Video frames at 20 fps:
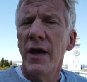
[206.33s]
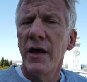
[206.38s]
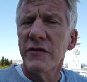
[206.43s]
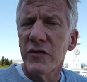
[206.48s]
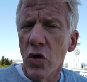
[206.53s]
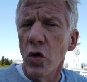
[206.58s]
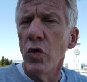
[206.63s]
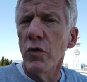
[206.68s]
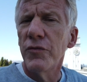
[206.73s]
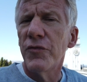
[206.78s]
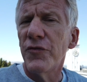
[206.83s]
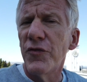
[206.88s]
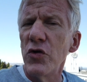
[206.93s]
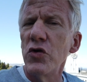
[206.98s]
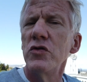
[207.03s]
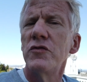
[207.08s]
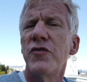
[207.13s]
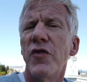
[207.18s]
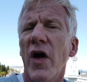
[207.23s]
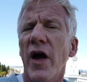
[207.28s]
It's called
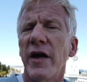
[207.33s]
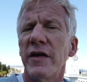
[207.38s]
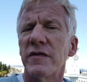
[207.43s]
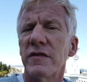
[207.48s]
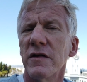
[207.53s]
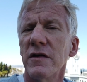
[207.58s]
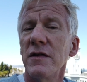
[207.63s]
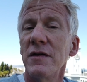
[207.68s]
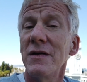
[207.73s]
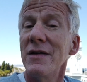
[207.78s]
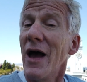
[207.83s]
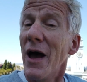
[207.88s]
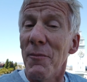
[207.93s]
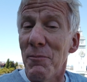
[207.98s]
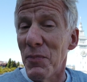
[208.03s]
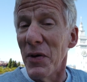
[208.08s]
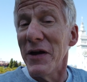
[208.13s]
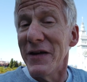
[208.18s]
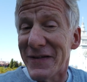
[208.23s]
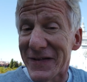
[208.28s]
Food Visor,
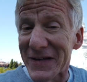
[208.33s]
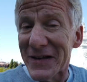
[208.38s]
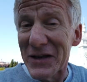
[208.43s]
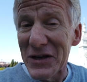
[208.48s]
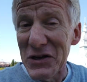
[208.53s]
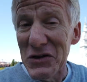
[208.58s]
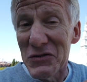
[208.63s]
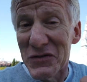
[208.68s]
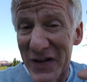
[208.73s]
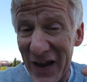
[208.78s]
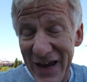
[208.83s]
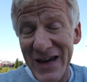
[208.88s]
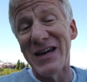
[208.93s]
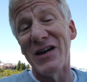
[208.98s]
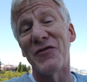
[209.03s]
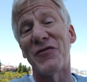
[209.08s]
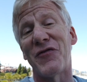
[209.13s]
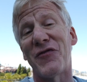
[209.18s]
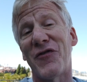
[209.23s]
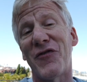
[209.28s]
and basically you
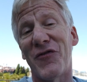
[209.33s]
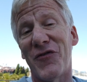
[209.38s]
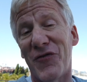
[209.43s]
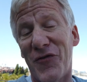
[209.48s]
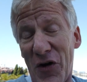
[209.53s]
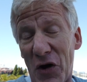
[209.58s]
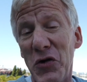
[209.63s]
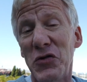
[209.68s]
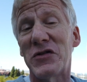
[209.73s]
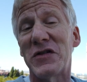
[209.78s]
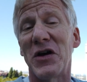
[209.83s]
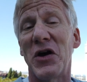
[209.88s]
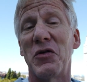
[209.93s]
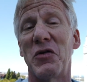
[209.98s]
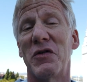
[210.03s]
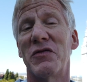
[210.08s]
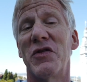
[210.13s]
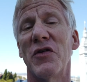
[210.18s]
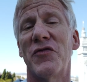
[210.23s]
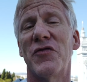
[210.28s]
take a
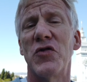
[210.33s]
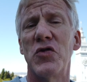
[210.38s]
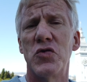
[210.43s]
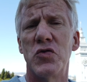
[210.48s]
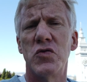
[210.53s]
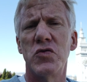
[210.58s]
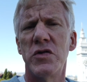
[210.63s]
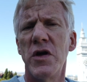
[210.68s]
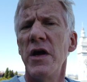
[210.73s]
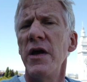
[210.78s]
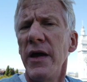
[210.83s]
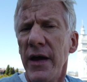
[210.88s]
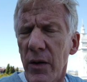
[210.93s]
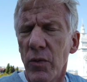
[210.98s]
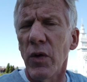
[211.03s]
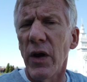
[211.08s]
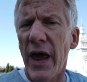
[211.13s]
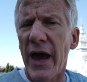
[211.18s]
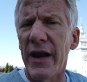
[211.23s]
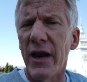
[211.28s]
photo of the food,
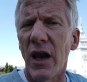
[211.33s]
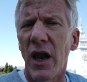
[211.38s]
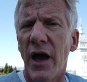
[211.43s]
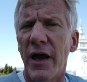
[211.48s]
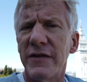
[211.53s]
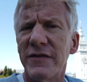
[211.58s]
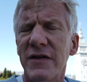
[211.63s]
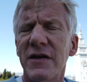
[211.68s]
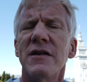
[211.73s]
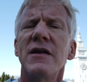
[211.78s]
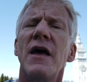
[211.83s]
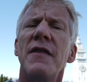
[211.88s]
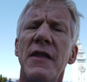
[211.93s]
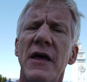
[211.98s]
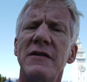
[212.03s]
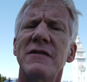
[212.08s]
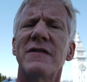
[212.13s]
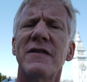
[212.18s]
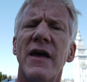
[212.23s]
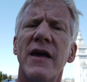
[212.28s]
it will analyze it, and
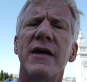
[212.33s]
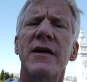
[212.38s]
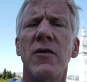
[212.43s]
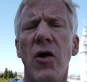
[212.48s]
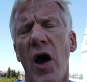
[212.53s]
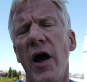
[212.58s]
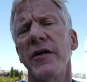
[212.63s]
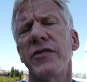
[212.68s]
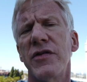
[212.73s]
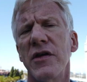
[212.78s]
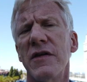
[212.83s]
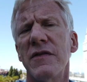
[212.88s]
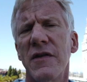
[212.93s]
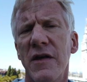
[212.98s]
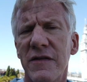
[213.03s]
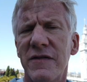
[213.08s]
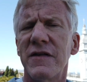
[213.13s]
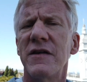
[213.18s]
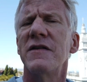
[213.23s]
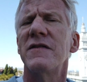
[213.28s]
then say, I think
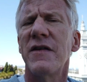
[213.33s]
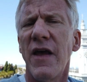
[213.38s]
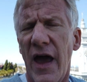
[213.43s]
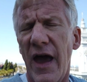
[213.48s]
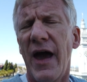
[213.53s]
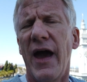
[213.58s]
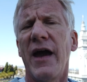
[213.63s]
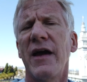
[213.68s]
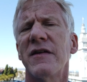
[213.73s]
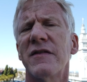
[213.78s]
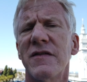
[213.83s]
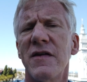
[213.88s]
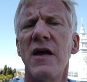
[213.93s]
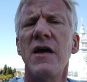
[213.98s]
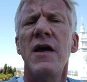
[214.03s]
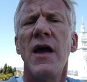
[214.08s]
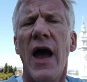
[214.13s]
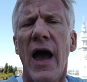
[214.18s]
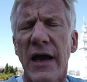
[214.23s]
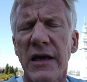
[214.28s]
this is X,
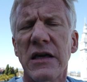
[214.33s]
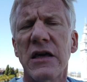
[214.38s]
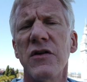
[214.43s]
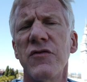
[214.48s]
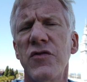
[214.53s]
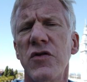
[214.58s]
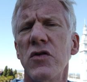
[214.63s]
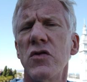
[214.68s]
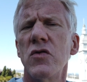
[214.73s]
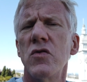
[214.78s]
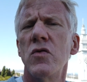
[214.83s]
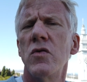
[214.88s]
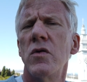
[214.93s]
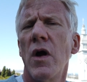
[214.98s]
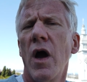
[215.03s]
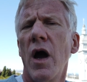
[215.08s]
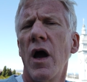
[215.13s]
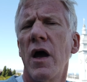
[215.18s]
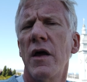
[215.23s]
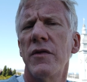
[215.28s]
and give
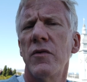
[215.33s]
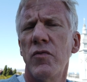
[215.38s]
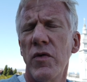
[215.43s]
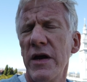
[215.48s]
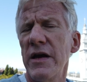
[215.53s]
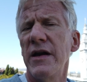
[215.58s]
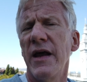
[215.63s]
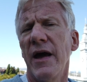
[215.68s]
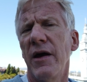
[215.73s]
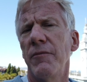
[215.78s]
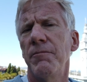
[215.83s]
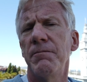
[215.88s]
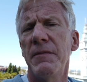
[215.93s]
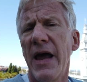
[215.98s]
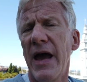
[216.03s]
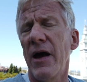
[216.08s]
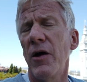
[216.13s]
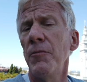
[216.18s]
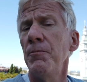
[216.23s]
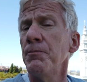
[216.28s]
you the readout.
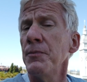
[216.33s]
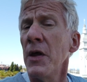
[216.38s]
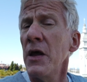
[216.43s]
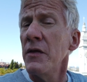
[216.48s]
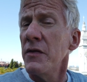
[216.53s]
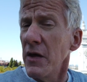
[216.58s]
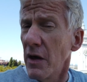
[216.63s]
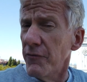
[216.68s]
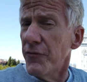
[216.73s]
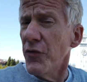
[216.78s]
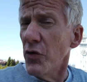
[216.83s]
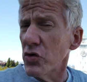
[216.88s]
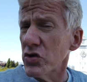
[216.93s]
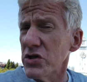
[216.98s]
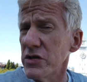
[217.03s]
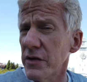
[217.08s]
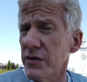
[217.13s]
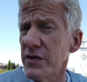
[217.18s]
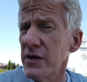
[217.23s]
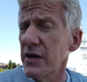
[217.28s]
Now, the
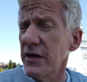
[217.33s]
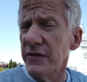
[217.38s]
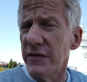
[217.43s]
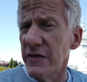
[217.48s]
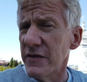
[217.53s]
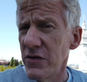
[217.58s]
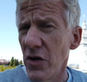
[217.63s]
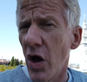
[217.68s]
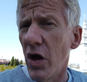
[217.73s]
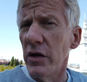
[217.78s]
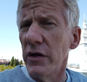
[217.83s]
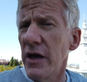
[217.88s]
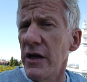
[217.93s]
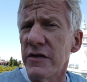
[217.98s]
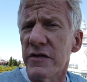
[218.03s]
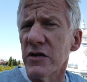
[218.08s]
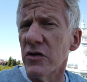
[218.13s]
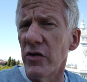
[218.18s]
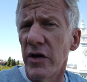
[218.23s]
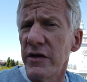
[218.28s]
unfortunate thing is it's not
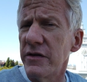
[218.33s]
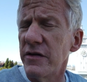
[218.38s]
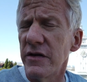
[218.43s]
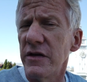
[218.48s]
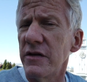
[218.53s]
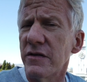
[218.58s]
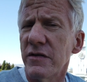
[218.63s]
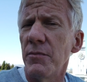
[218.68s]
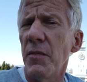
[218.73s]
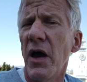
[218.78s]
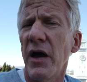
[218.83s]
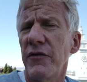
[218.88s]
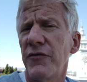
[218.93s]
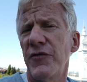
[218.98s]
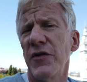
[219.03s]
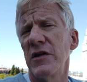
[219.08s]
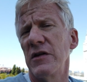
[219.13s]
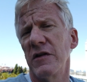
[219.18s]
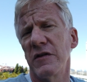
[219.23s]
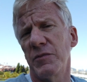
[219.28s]
integrated into
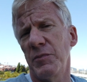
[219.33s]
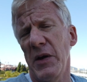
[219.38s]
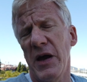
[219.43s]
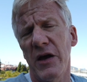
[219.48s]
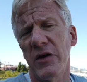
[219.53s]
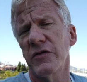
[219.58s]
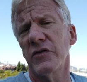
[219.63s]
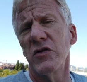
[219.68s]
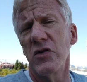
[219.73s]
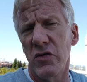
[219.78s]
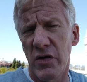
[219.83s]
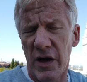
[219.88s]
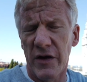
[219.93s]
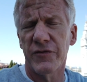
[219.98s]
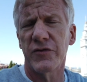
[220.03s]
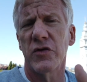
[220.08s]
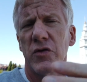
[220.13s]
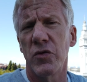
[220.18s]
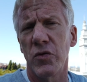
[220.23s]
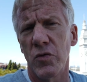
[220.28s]
MyFitnessPal, so you'd
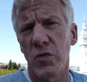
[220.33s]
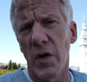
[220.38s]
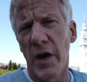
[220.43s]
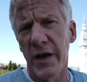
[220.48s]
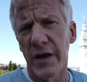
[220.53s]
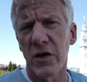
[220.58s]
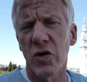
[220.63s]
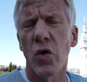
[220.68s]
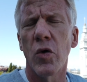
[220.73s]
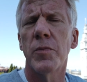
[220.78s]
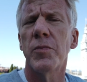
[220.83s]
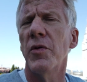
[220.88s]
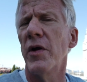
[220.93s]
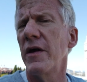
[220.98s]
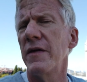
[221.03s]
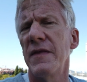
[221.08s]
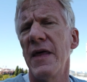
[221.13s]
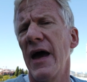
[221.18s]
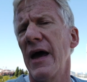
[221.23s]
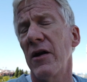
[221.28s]
have to
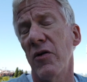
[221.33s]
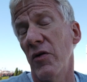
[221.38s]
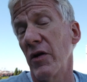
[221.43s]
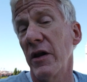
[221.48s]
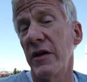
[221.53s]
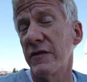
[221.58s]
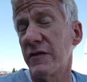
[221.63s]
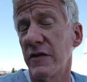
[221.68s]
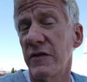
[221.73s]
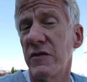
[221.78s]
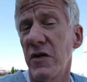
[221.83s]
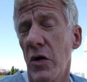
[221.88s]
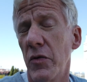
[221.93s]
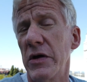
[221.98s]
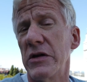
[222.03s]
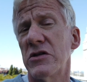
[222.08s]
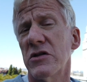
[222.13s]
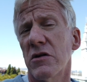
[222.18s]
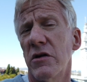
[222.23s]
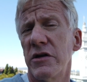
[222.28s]
incorporate that, or at least there's
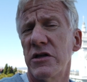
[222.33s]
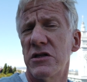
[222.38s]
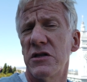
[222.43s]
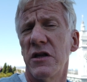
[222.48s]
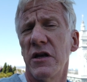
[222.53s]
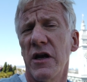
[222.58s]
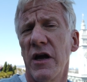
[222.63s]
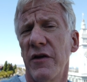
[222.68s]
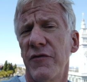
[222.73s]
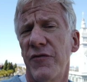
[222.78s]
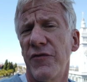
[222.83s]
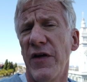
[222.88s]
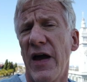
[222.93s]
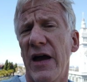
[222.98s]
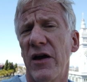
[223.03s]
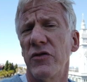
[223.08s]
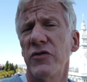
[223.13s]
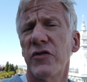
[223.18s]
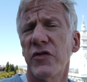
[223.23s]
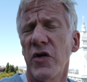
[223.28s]
no integration that I've
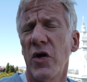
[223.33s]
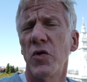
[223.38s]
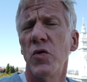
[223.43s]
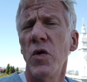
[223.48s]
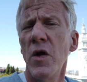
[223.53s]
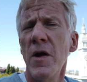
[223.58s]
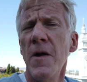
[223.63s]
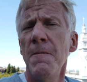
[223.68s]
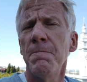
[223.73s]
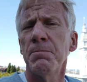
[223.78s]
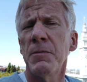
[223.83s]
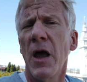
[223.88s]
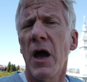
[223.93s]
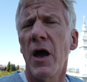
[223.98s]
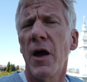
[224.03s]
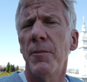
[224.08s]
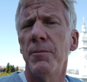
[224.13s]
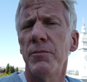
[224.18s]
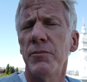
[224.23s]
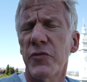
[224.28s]
found, so
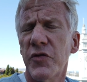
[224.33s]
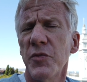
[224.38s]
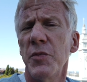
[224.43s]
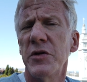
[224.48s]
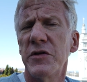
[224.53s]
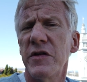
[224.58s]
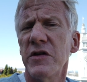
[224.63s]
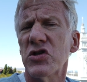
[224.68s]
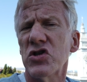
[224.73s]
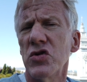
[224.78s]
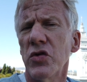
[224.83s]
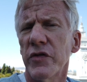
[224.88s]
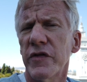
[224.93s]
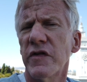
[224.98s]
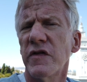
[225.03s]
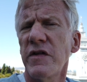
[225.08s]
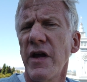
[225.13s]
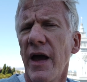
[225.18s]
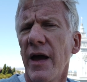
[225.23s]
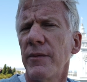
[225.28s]
some additional
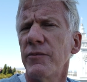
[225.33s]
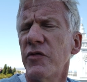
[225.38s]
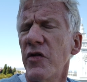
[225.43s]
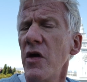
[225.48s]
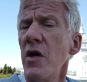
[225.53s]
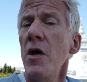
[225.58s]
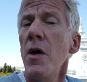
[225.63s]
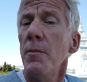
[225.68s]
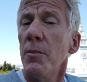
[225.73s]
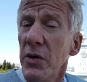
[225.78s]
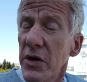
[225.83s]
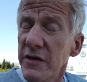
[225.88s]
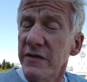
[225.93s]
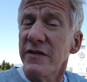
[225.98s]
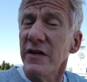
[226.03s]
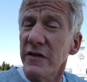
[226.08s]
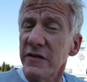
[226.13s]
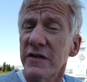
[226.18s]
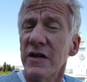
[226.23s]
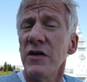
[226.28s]
steps. But
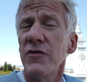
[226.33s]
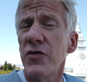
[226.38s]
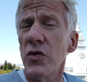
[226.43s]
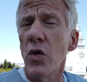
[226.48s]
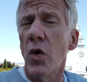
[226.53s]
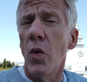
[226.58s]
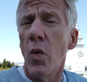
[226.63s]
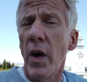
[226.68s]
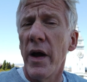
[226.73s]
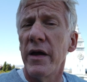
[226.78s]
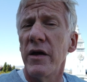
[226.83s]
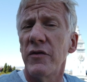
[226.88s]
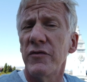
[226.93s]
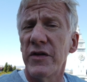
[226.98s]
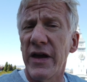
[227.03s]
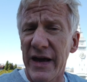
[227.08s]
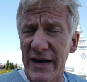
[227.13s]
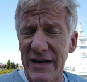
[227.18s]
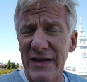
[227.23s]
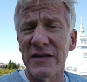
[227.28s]
it does give you a way
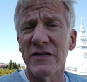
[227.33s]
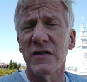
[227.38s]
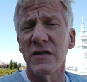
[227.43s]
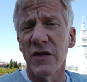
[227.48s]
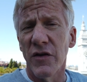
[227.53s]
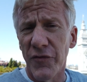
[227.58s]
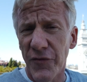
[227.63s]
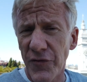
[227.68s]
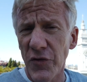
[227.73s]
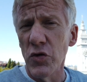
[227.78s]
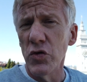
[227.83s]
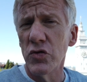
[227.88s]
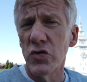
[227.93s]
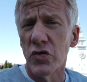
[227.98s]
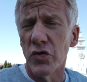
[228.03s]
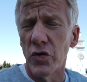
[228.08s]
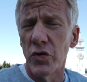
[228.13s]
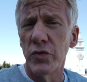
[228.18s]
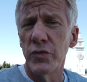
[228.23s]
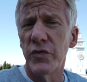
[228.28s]
of getting to the
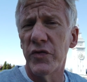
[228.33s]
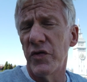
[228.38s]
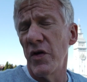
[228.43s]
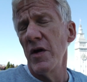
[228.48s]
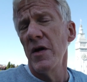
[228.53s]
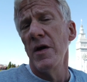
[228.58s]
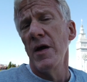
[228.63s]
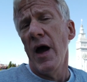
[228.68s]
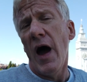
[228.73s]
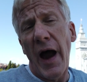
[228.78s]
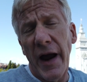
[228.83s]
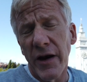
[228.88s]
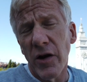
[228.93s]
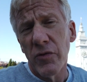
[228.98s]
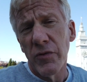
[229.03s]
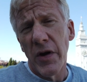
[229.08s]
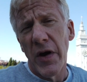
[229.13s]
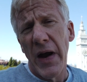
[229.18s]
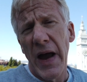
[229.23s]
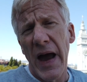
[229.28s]
food groups. I
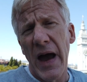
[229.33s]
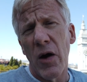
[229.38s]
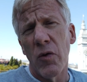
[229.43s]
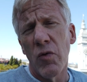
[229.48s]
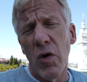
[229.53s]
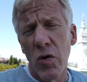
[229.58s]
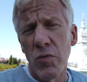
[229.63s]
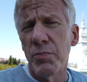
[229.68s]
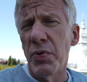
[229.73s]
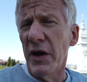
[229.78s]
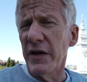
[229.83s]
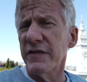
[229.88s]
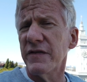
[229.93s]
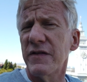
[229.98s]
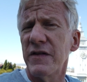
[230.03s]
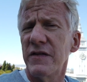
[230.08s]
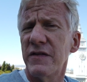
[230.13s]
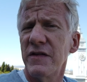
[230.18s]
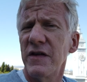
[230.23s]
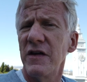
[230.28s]
don't know how
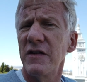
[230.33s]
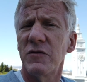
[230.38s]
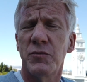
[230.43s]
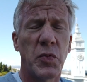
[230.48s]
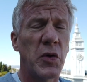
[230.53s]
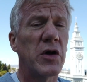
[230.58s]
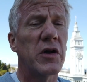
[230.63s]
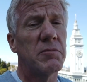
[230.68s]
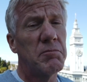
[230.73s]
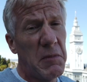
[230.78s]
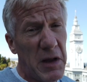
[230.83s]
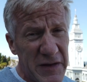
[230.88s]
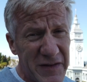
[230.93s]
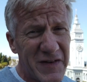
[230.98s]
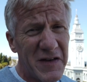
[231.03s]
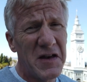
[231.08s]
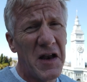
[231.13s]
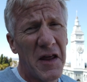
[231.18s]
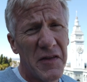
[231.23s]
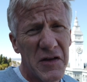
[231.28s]
robust this is, but
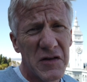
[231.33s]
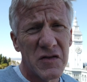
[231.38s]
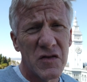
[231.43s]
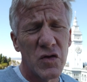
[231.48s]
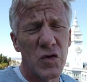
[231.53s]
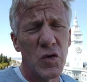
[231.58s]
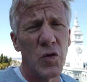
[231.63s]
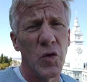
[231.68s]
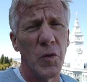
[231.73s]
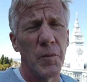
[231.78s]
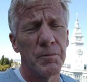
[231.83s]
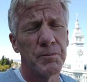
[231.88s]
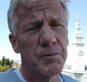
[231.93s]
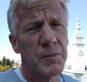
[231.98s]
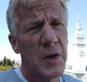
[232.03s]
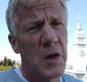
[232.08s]
it's another tool.